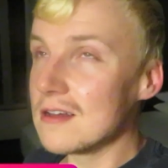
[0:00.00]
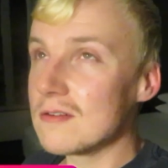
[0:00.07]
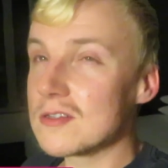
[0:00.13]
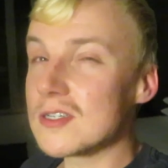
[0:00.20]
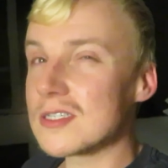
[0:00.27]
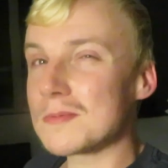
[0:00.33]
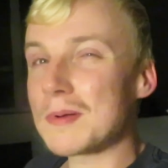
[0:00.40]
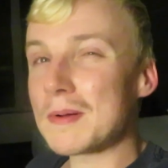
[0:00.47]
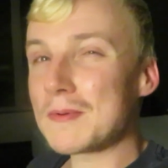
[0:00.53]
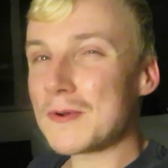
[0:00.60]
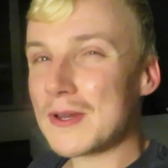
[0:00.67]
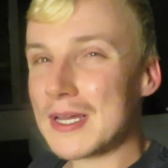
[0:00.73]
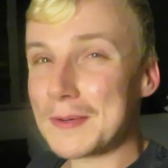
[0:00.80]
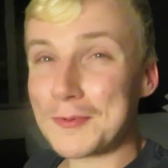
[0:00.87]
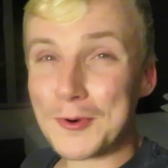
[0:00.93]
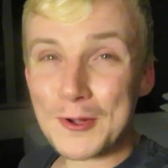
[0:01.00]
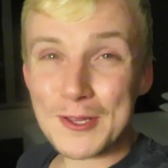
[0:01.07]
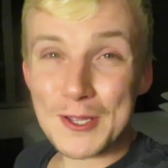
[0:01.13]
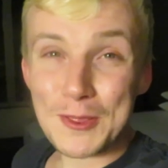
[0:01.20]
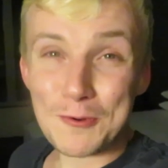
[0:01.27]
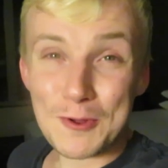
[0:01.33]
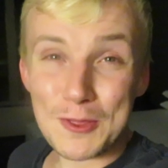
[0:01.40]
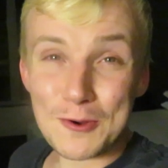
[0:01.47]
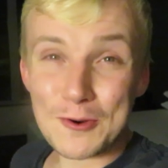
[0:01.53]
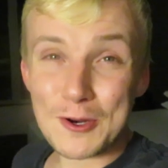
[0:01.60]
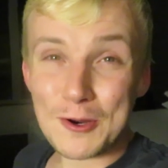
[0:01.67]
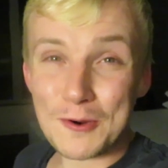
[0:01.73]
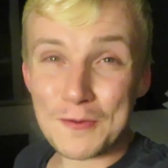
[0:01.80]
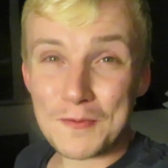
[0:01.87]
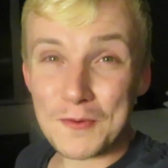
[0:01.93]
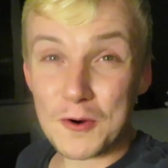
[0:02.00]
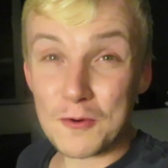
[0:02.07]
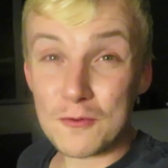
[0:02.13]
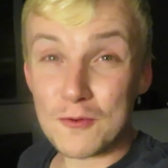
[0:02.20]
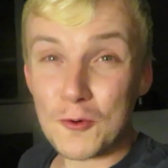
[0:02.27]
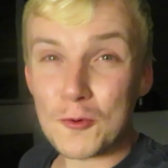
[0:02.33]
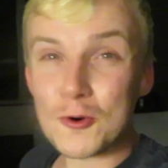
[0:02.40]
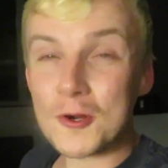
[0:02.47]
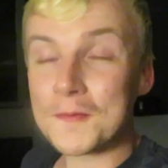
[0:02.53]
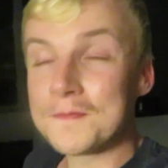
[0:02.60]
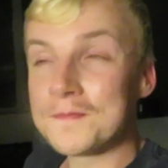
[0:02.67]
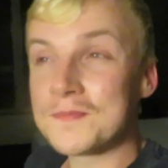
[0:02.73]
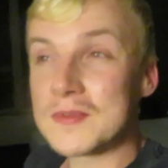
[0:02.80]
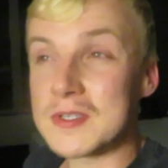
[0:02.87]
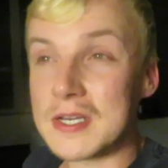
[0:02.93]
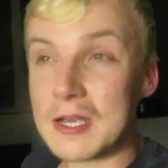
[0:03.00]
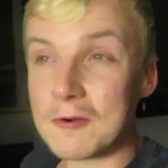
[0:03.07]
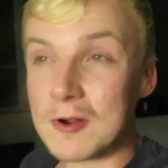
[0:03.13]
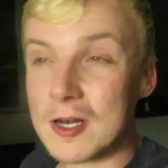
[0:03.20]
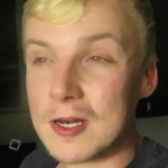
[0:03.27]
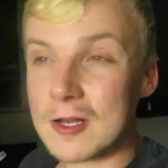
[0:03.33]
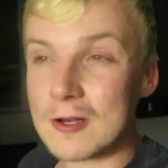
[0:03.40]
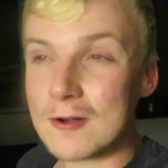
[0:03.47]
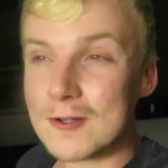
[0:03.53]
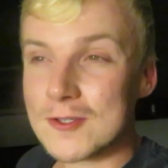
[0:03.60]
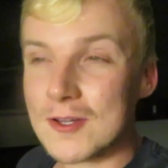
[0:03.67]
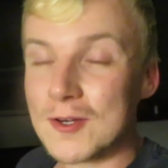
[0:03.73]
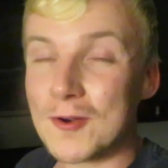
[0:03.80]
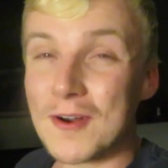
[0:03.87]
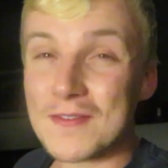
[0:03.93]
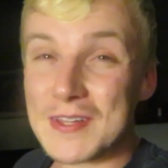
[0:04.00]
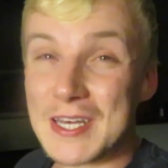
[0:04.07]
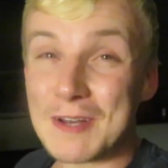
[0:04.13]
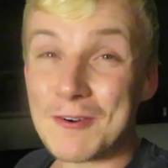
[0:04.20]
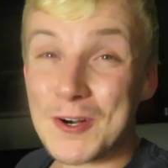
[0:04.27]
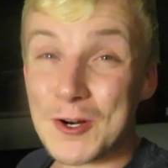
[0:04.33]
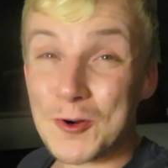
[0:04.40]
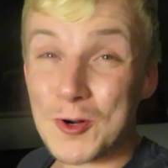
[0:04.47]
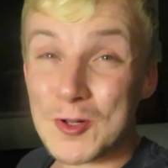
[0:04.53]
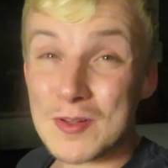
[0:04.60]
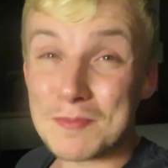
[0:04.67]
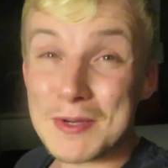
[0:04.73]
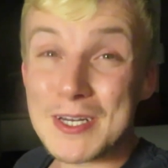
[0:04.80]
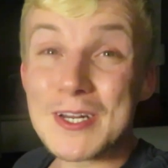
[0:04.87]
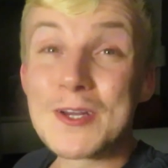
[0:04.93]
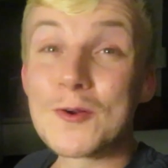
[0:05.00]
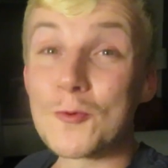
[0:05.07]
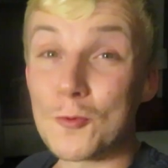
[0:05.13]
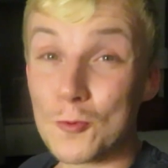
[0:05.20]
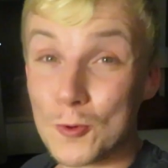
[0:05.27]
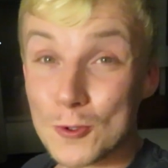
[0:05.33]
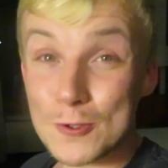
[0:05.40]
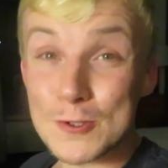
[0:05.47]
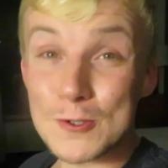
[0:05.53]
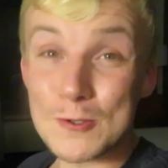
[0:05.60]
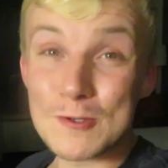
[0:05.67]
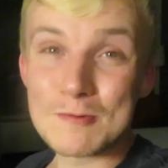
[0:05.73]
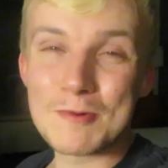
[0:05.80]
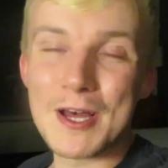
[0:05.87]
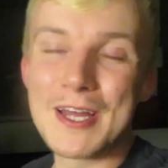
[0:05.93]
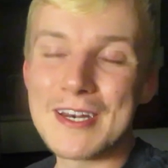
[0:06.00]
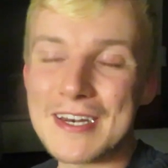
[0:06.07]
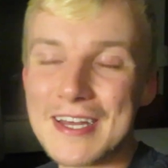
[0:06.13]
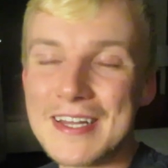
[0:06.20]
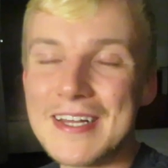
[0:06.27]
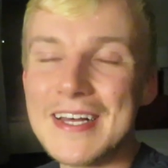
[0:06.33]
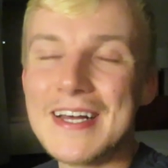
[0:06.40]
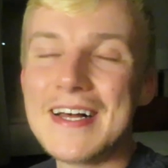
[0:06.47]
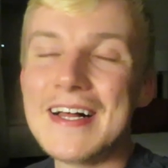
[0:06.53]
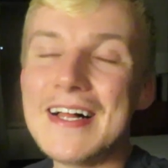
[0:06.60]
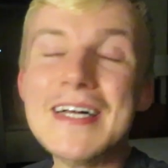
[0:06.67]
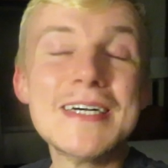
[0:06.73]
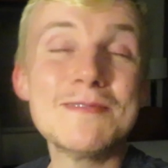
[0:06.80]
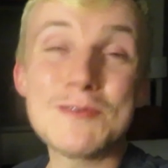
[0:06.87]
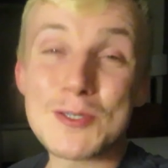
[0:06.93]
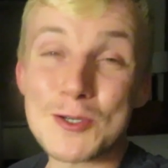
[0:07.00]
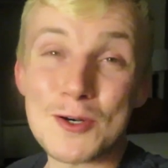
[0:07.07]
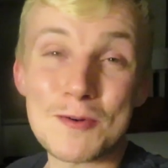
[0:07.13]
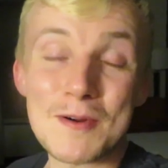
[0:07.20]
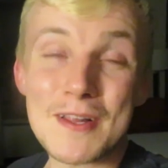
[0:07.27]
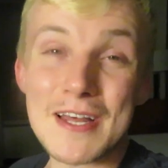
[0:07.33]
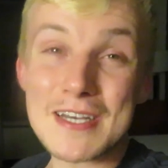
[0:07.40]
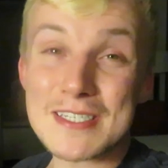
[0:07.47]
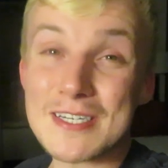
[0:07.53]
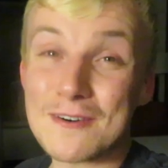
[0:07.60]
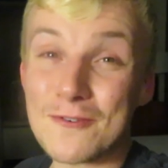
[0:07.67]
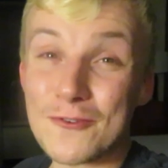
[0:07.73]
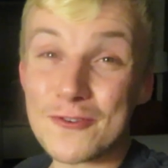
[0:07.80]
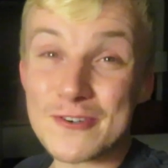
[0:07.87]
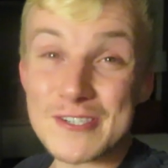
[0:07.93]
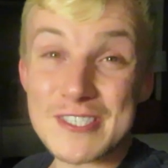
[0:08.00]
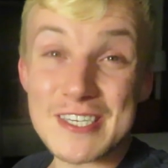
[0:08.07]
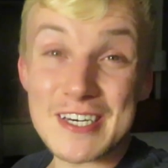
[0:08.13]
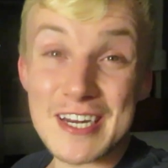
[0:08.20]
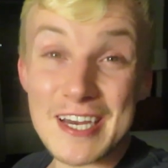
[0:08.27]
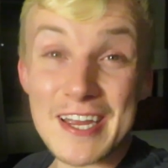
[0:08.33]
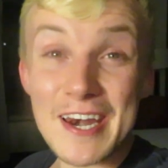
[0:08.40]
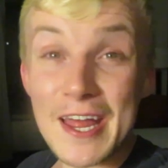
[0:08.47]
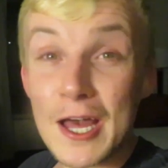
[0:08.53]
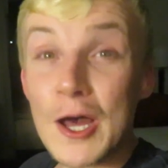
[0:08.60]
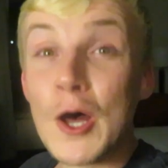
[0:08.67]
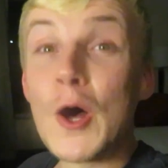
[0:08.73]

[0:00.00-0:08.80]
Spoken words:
Which means I'm probably gonna get up around like 3:30 or 4 to get ready to go. So I do have to get ready to crawl in the bed real soon. I'm just gonna relax now for the rest of the night.